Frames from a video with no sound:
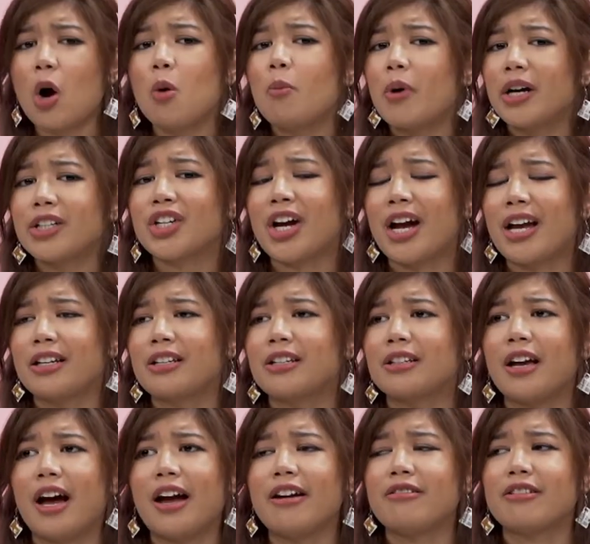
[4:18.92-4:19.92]
much I
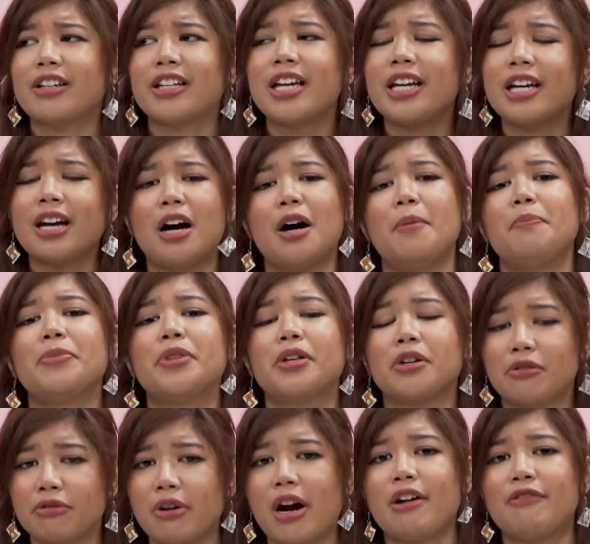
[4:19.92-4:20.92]
kick up the
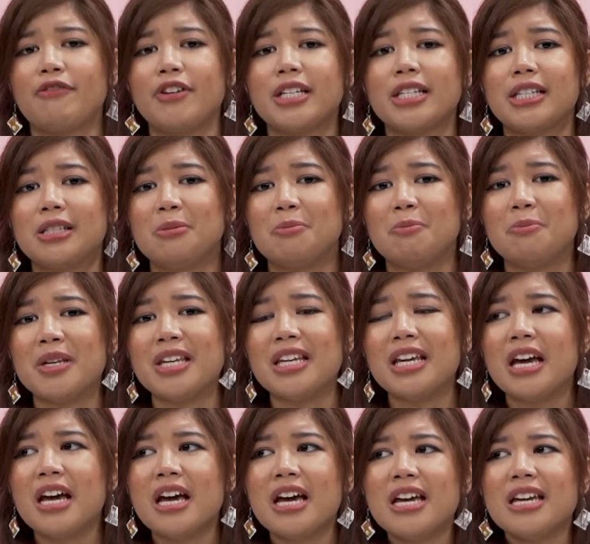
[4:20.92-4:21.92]
graphics to be,